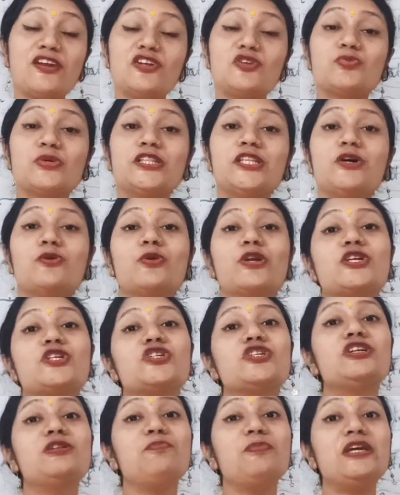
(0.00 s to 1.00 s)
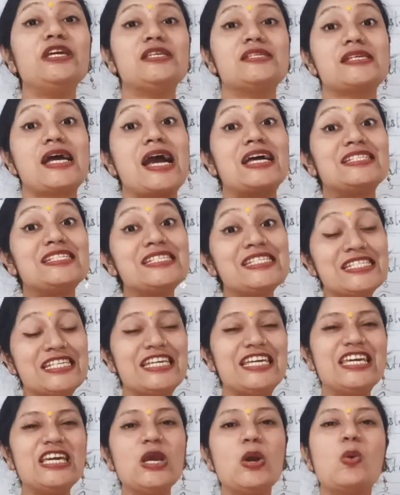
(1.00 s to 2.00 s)
it with the original piece and
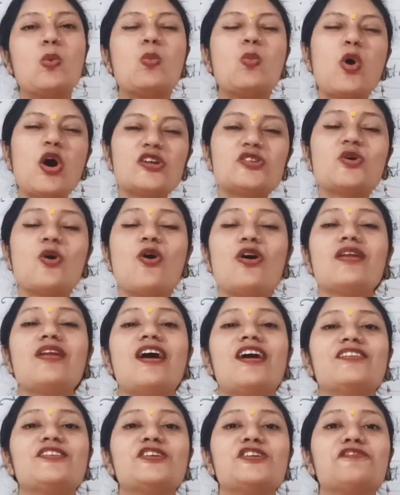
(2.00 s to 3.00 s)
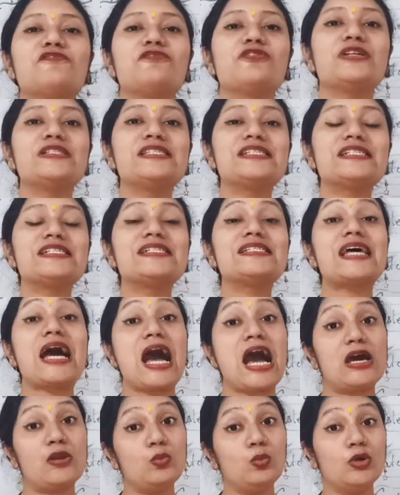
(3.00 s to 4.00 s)
see what all are the differences
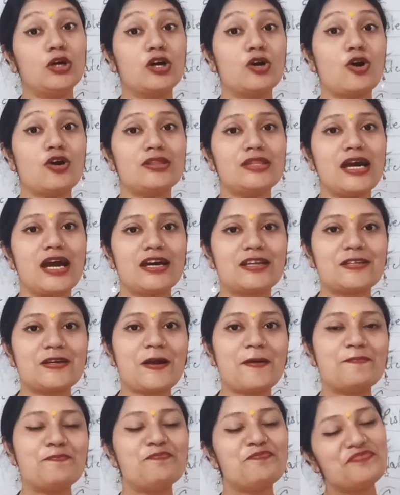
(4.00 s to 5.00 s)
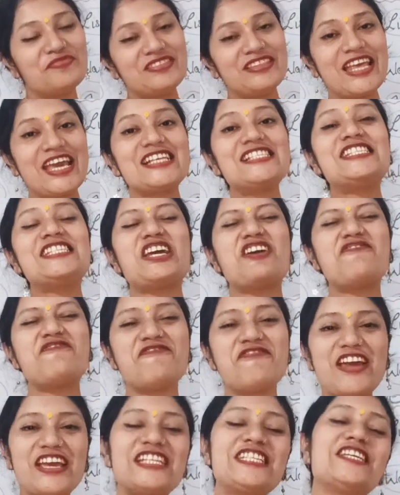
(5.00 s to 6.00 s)
and work on that. Next
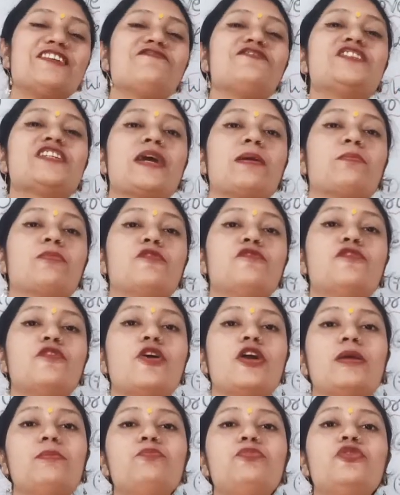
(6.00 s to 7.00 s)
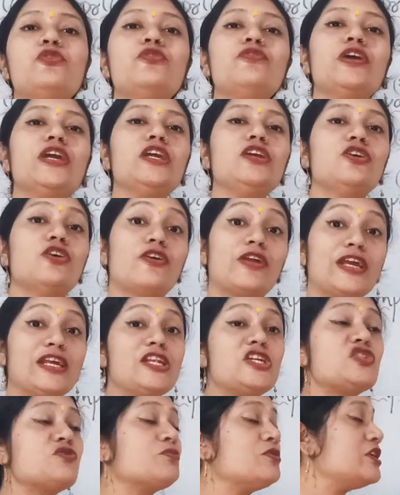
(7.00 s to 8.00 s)
effective tip for improving your
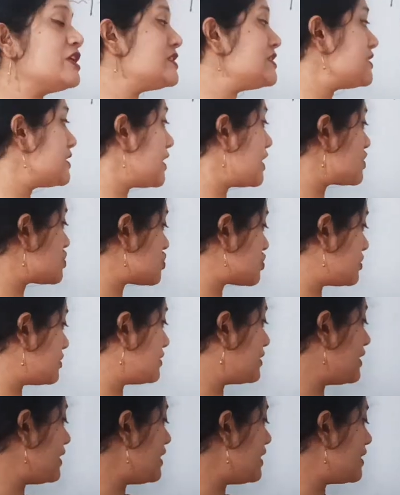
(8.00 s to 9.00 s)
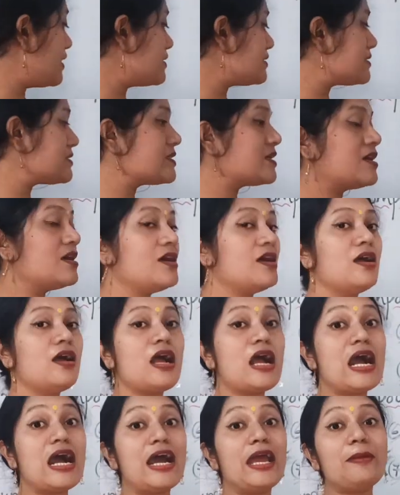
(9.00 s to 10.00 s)
English pronunciation is
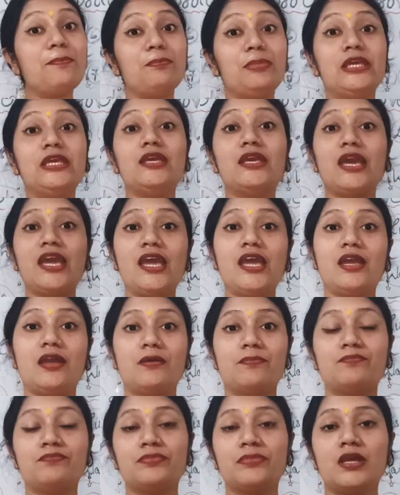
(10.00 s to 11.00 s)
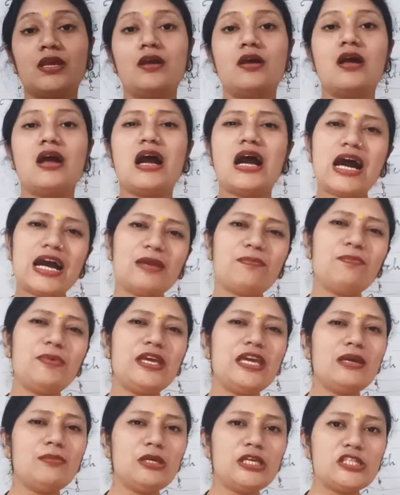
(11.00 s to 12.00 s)
IPA.
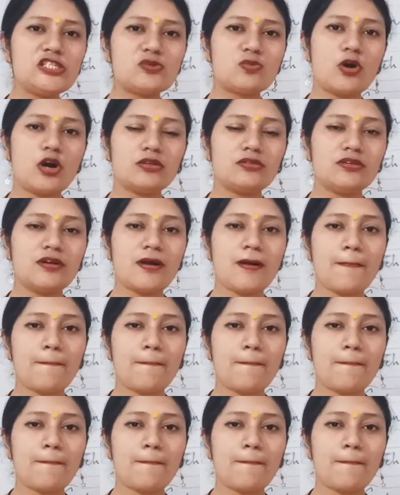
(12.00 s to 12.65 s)
IPA means what?